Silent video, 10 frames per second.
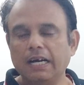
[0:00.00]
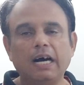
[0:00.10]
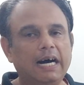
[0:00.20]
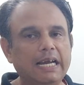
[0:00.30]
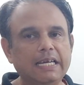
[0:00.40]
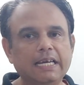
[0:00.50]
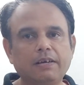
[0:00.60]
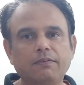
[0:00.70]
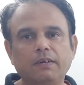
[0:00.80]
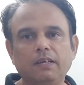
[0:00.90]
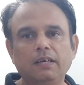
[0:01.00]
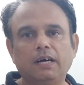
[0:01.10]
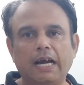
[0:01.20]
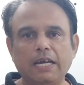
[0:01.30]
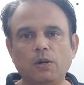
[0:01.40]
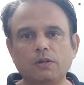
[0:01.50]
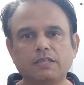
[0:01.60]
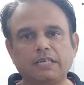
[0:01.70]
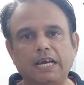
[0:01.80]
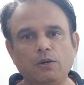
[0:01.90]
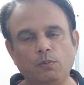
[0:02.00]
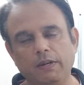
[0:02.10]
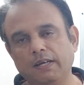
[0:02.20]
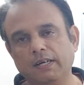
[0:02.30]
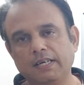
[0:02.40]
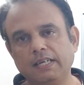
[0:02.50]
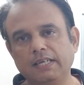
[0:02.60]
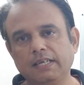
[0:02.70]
I equal I naught sine omega t,